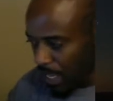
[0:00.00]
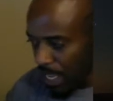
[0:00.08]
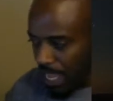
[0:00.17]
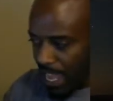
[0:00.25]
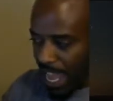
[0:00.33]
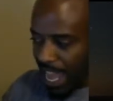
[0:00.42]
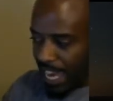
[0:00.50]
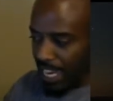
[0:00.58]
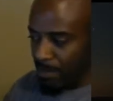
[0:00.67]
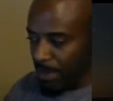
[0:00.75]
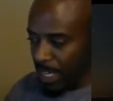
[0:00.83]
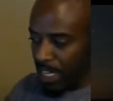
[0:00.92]
At a
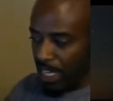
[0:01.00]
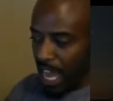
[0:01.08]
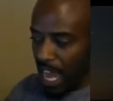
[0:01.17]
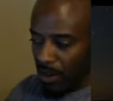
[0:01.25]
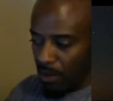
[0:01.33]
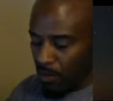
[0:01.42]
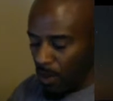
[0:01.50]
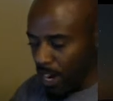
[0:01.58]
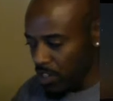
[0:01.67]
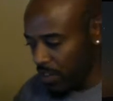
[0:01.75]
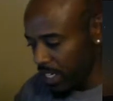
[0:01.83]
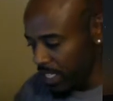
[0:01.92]
mini lot,
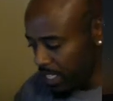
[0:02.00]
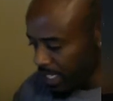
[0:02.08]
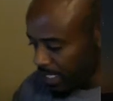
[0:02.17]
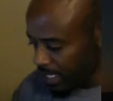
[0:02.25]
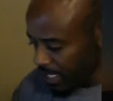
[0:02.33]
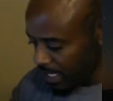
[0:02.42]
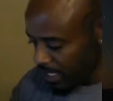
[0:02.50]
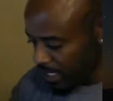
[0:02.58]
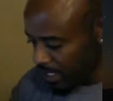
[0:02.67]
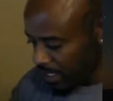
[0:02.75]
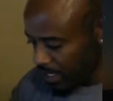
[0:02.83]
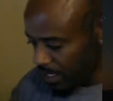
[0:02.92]
wagering 10 cents,
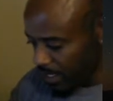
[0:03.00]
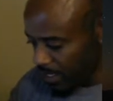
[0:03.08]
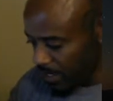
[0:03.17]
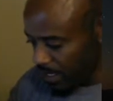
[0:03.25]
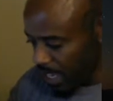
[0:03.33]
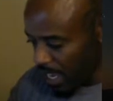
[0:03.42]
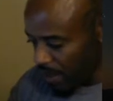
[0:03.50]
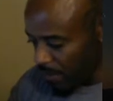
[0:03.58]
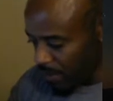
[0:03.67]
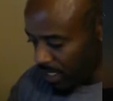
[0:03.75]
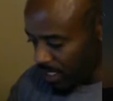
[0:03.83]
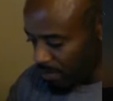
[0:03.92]
okay, which
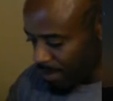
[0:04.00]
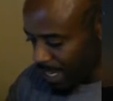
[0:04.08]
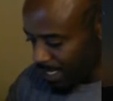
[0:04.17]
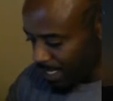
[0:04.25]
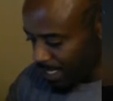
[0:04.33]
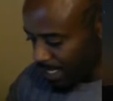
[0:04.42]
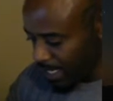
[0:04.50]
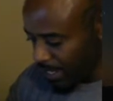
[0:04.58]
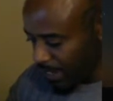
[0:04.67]
is basically